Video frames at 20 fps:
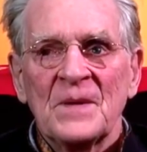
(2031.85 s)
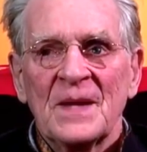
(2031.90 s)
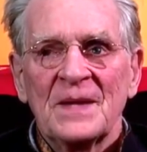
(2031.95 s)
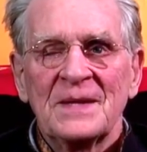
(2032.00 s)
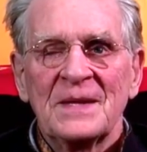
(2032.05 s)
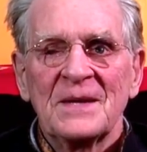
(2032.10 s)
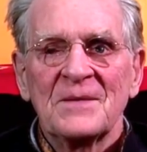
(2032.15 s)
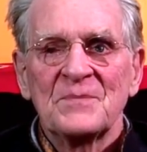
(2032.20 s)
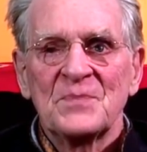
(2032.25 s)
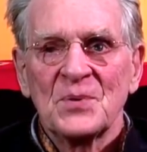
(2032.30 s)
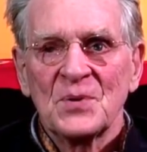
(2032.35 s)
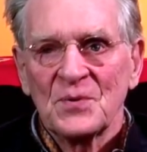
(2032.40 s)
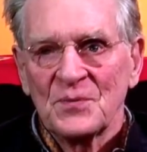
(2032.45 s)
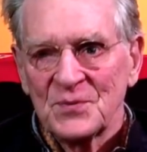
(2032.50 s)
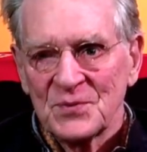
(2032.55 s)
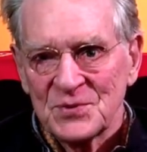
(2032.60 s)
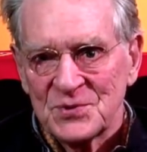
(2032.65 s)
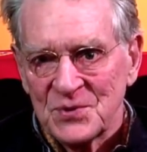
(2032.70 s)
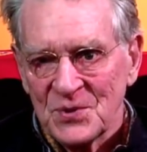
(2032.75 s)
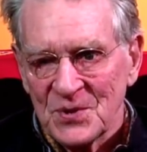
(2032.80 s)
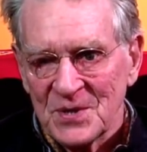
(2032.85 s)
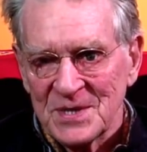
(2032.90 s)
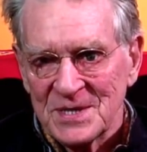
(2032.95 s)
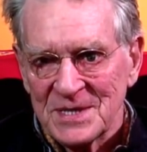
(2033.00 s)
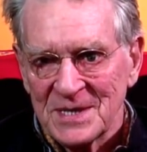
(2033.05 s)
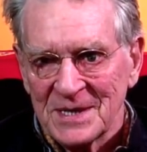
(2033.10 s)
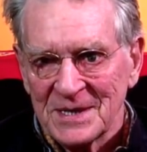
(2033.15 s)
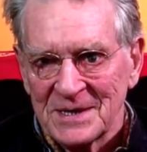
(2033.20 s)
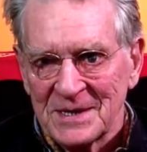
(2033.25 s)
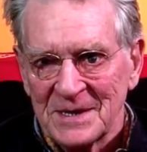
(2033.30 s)
And they have beautiful
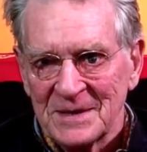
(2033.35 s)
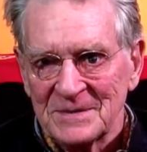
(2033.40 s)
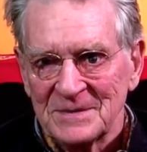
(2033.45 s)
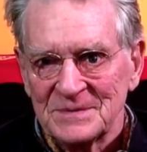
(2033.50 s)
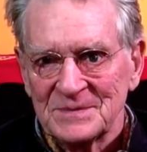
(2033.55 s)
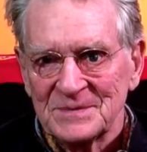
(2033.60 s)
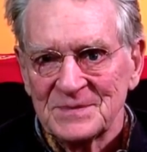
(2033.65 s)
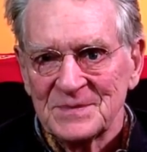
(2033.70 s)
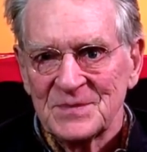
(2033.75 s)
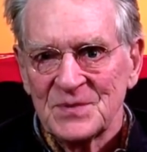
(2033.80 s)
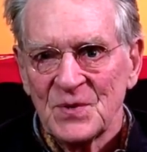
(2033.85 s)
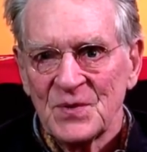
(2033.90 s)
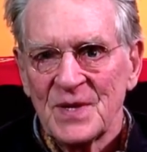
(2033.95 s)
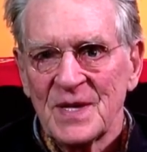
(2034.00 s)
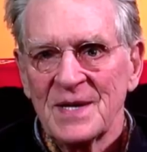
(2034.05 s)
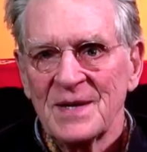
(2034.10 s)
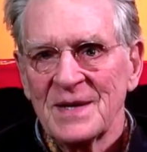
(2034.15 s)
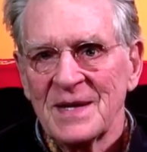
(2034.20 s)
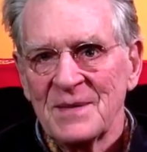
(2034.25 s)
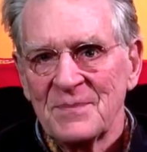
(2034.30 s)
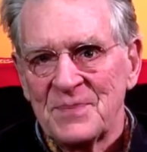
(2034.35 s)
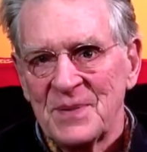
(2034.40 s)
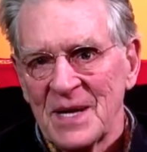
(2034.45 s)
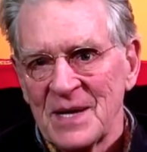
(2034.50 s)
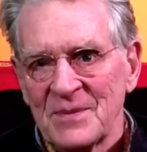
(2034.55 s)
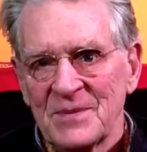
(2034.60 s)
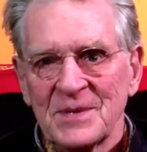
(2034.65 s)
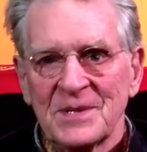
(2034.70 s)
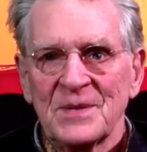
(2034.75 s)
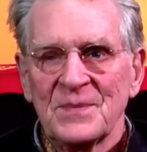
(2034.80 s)
stories like that. So they, they
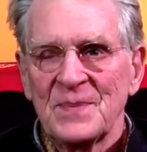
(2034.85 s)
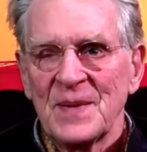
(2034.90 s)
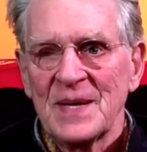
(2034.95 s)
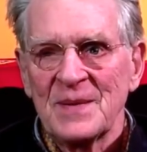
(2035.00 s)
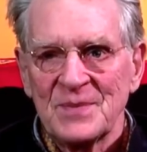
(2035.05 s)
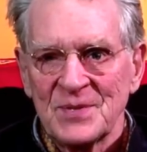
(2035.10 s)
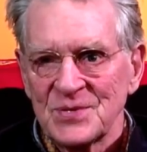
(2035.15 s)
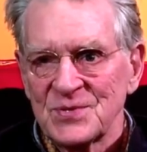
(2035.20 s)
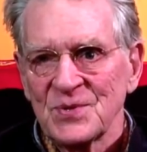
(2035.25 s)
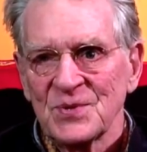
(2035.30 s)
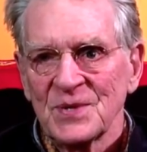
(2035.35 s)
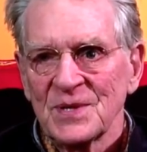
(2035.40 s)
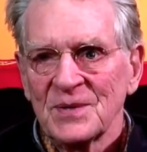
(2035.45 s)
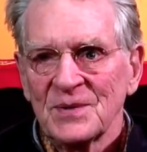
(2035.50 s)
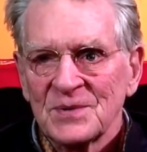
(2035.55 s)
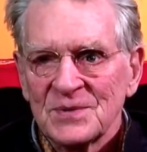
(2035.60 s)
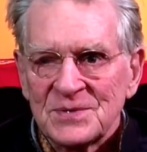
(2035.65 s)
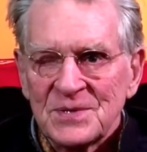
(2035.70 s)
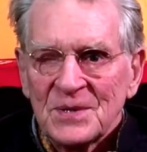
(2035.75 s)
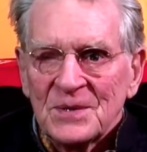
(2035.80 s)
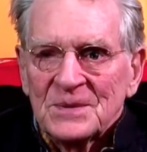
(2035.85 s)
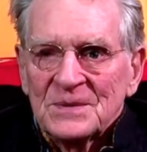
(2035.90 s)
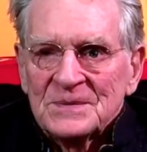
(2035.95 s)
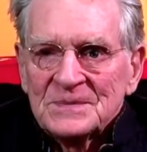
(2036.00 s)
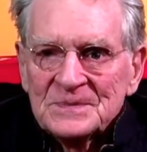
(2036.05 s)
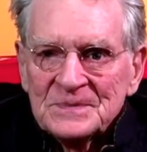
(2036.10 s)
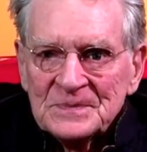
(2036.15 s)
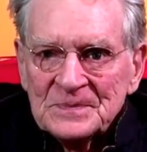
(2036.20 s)
play with the baby story also.